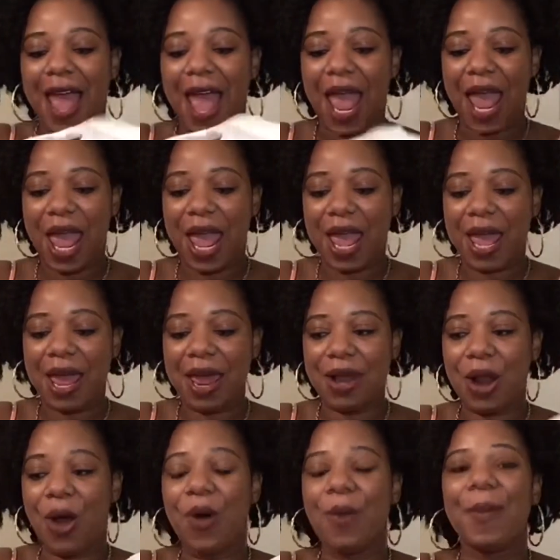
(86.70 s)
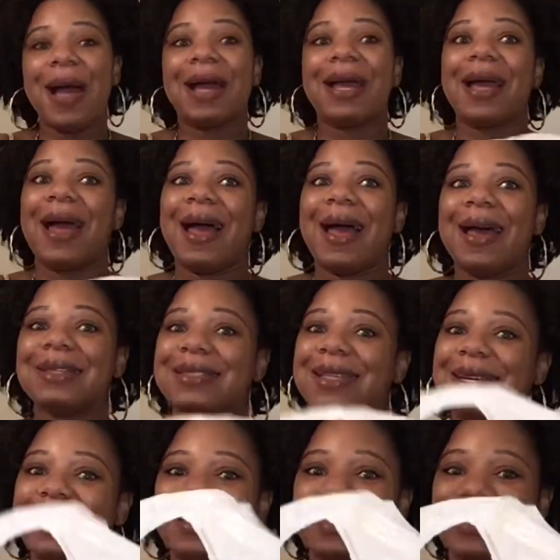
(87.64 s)
And oh my gosh,
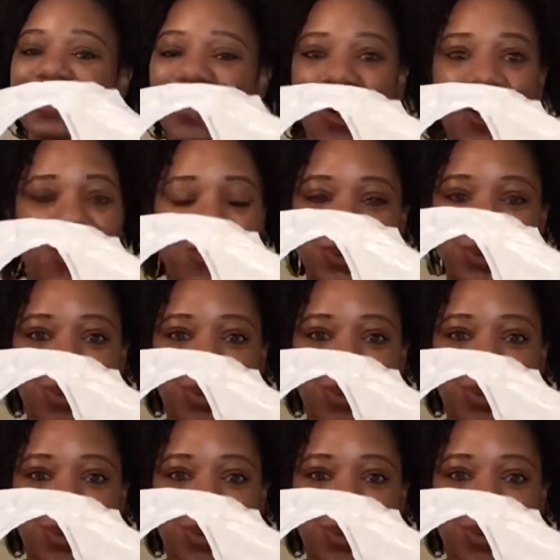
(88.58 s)
it is so,